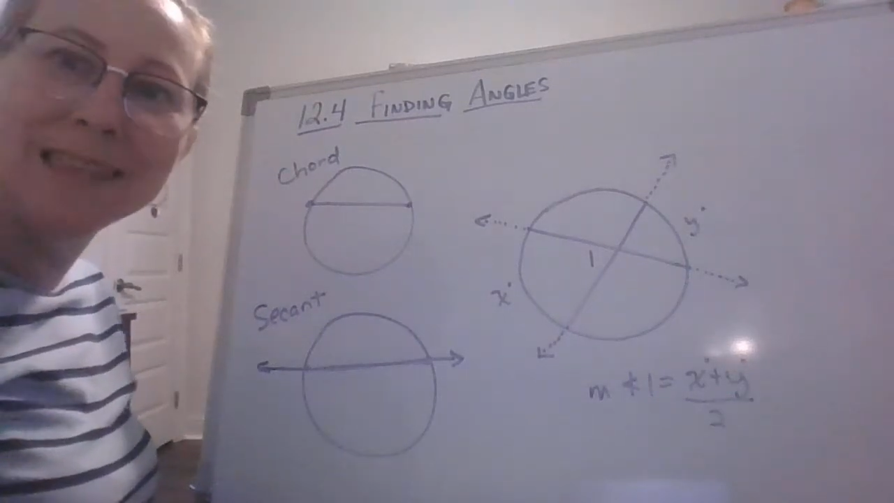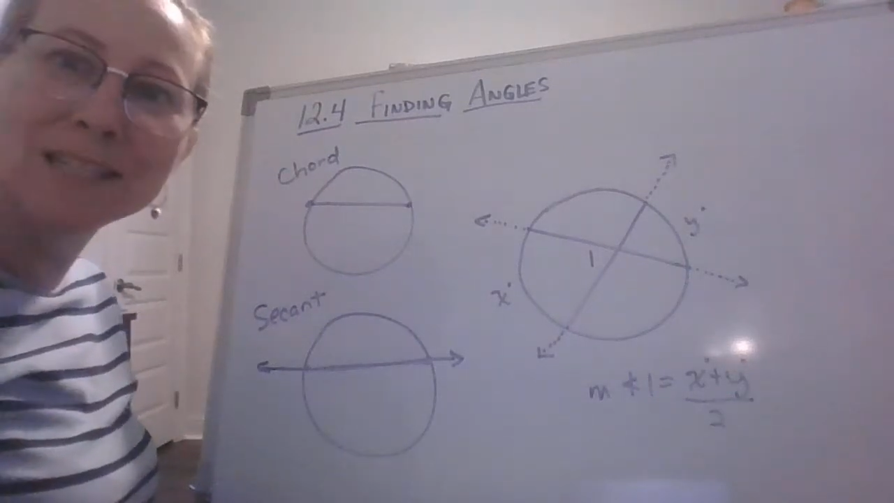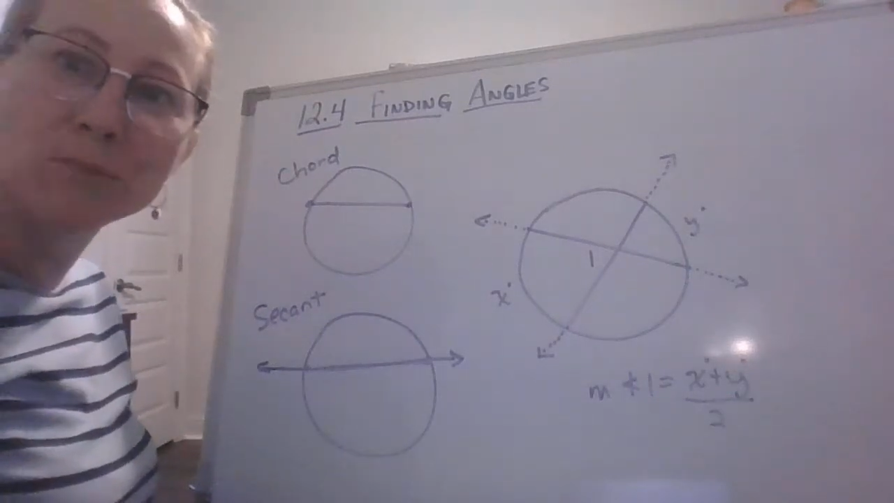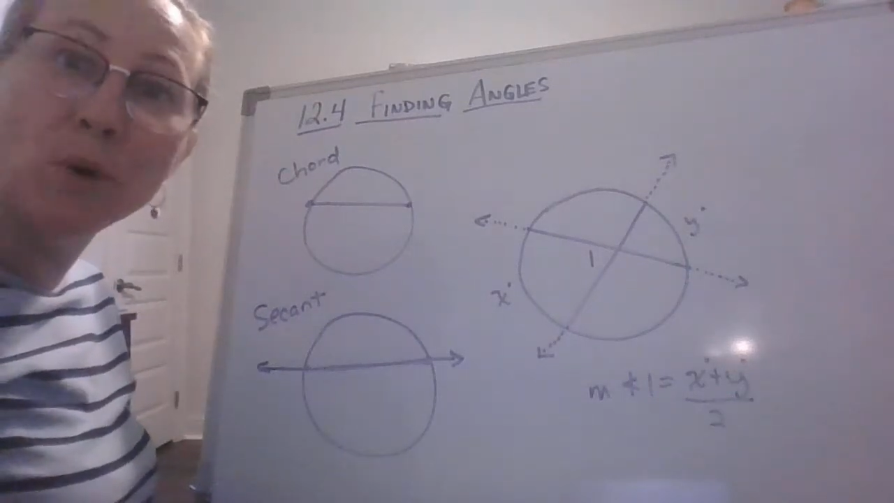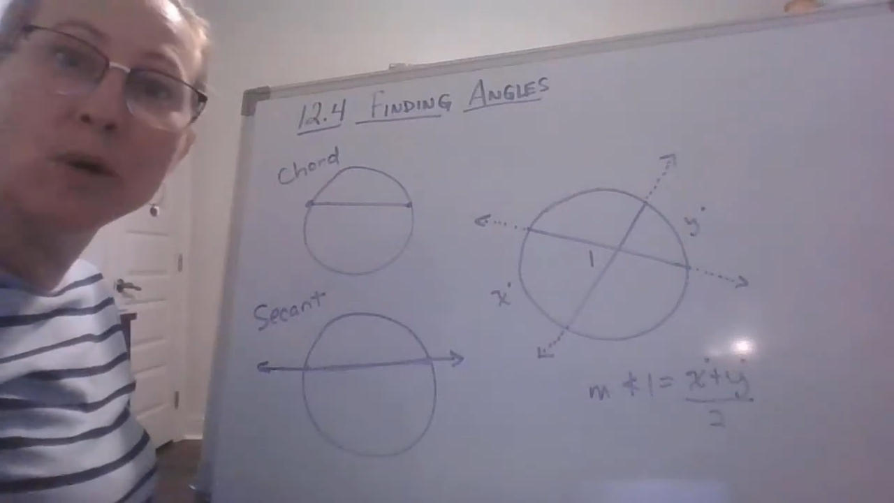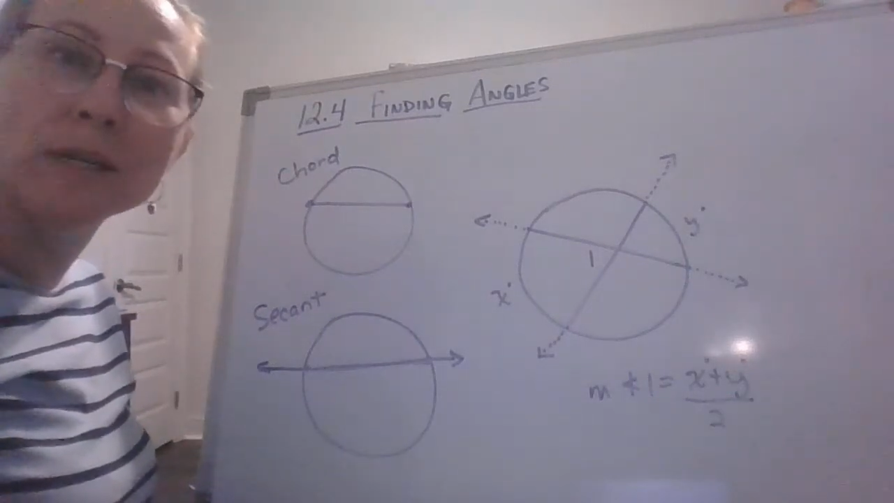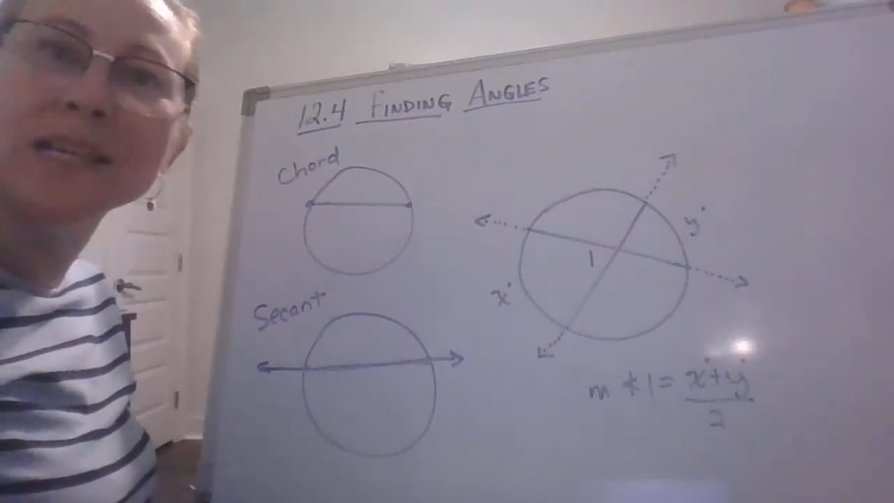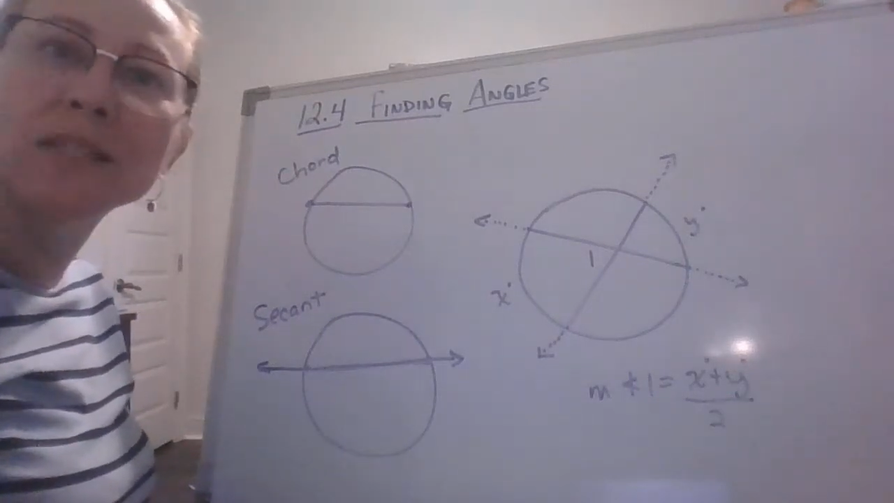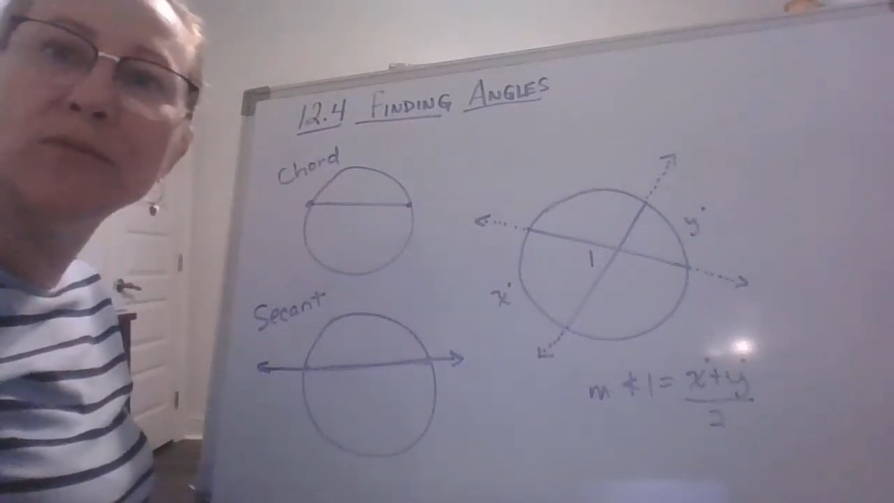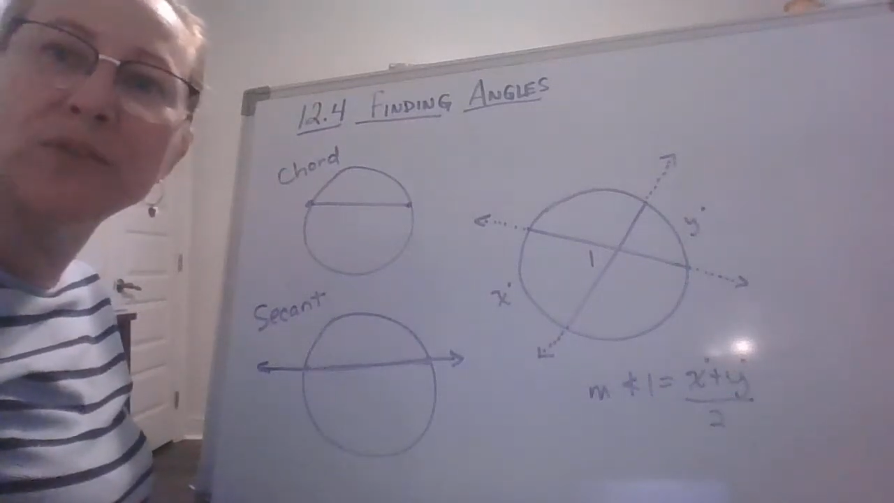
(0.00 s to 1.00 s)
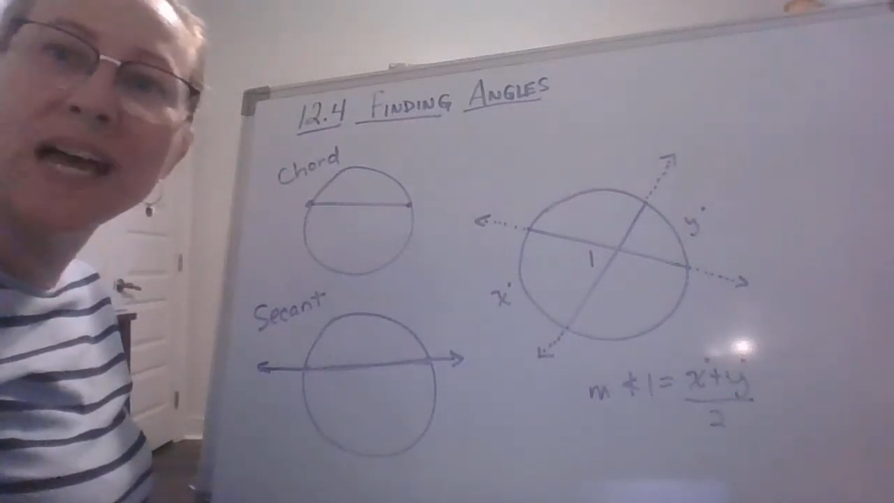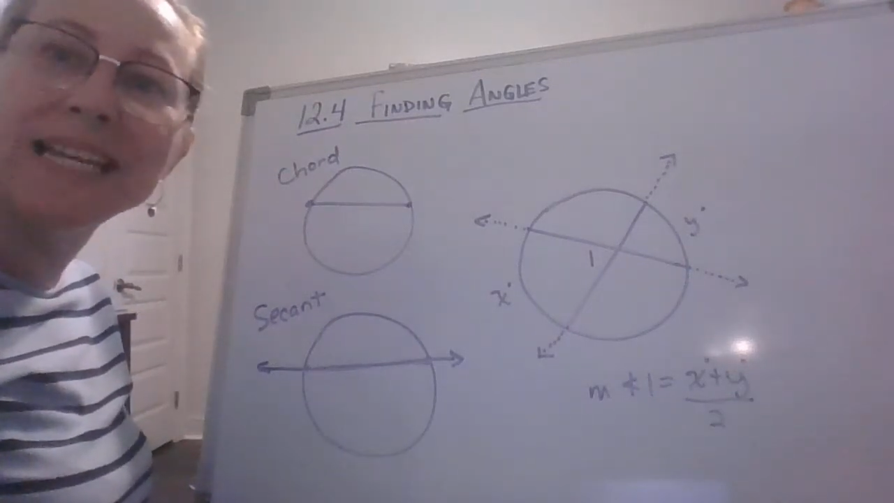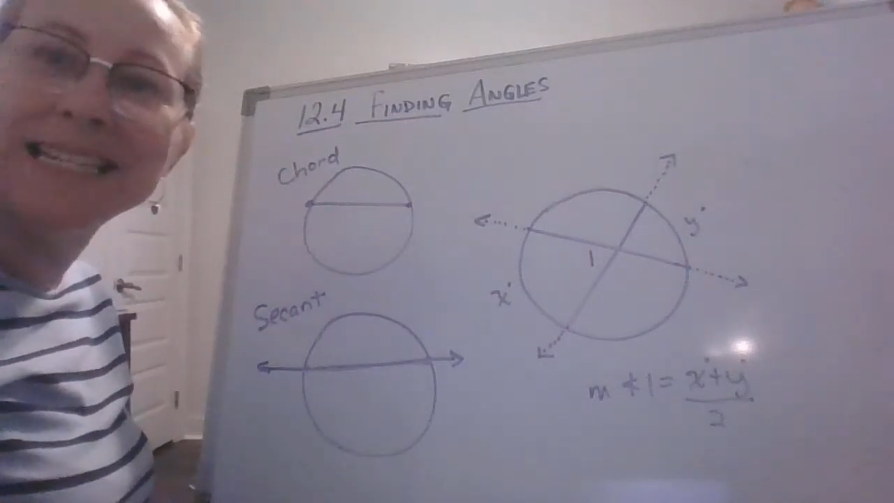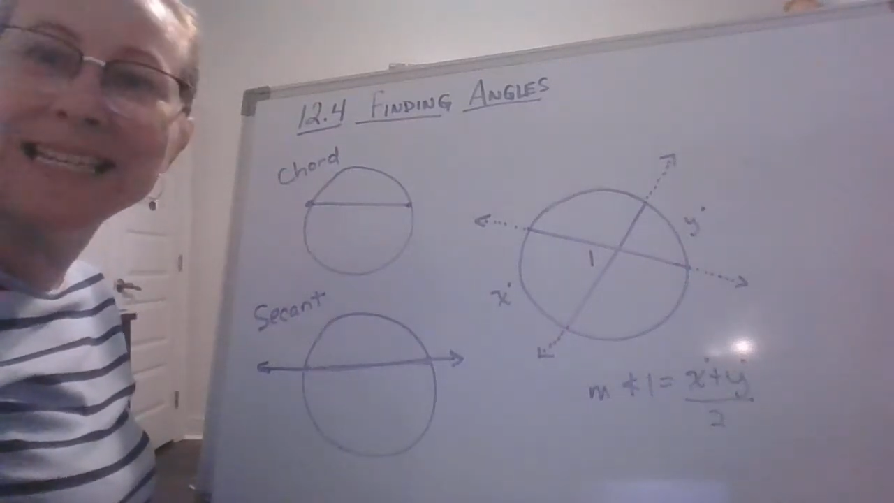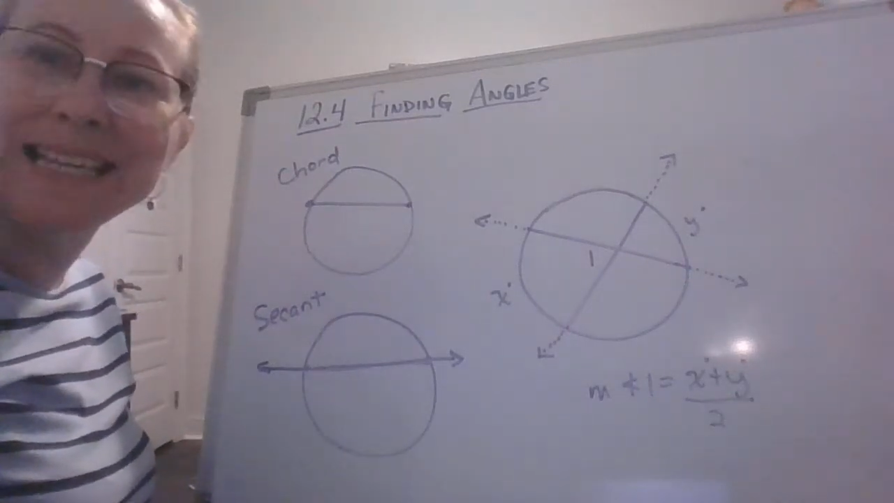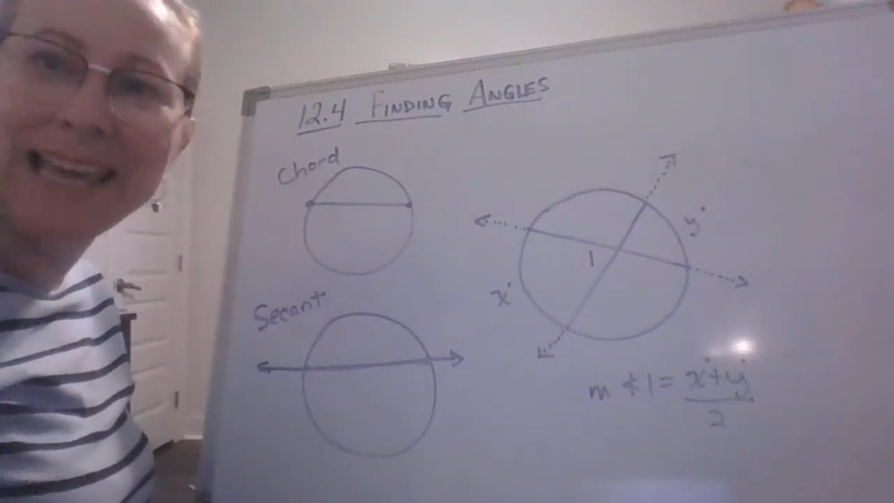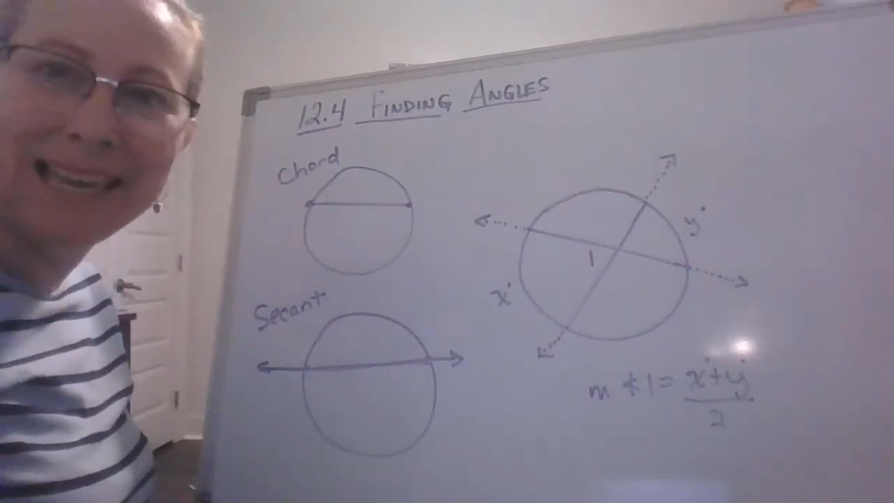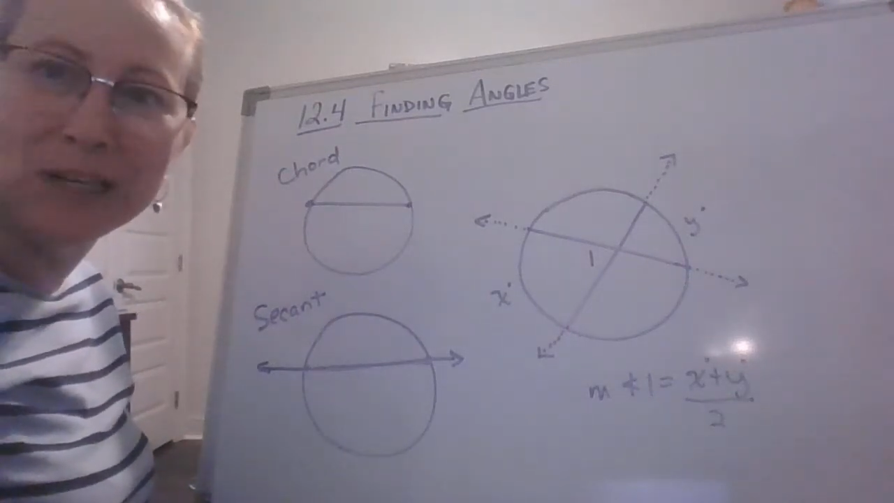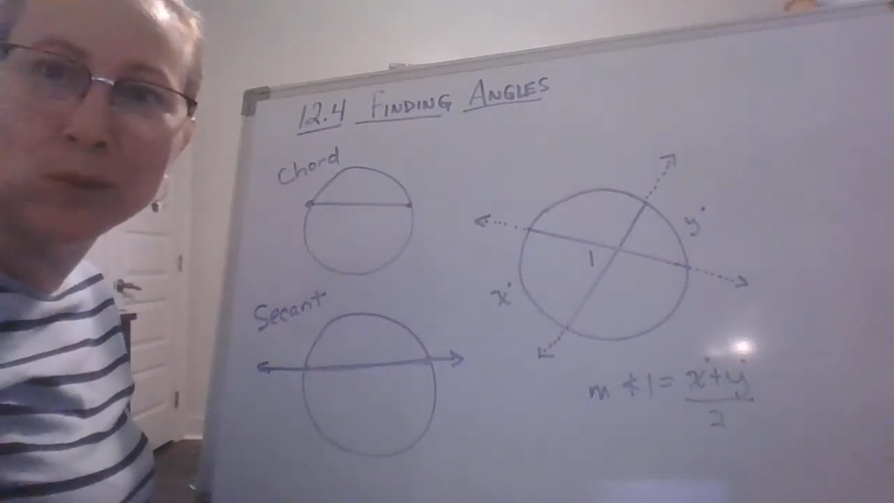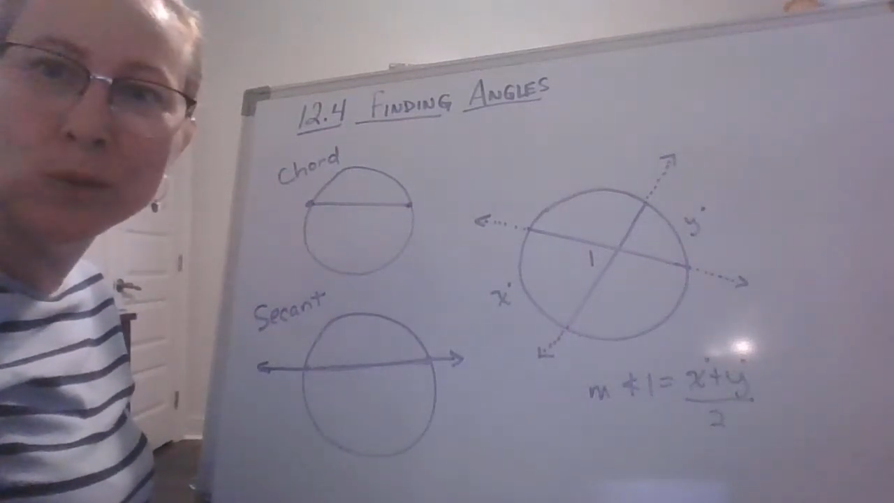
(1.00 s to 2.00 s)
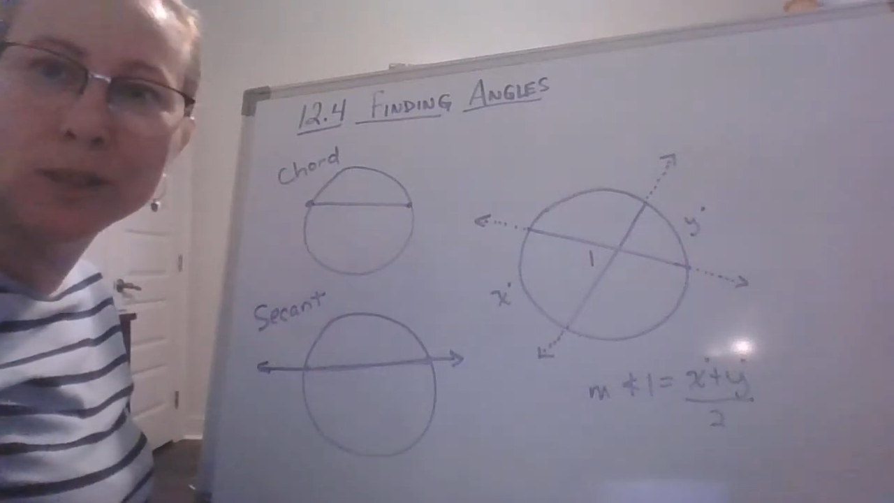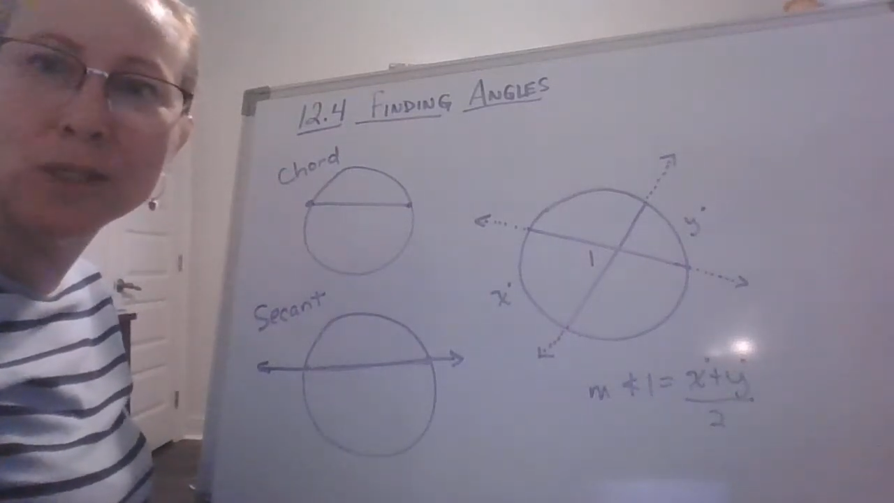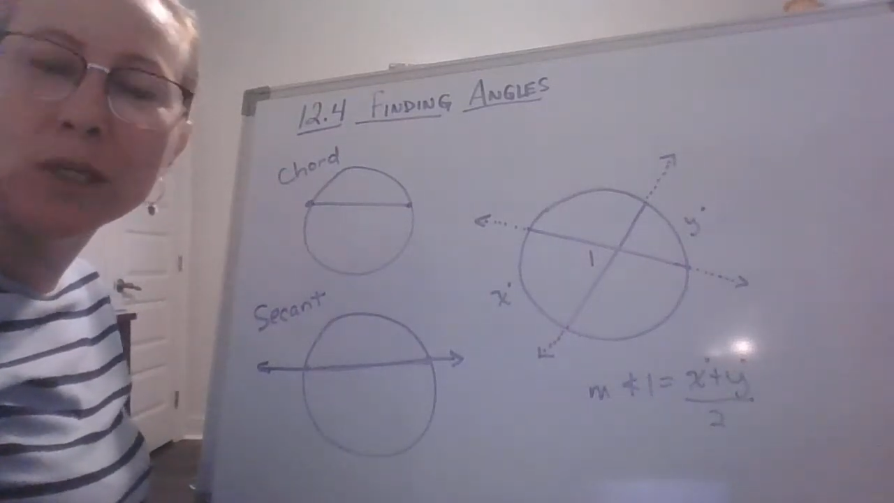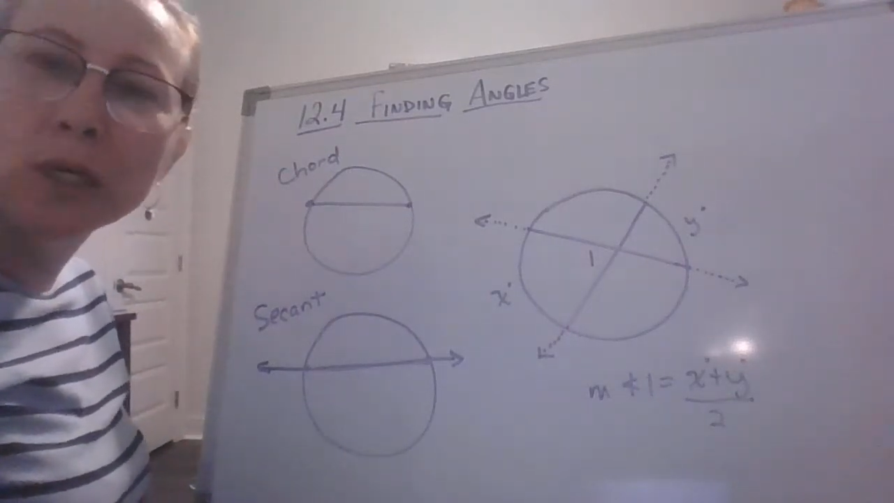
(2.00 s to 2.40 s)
This part is finding angles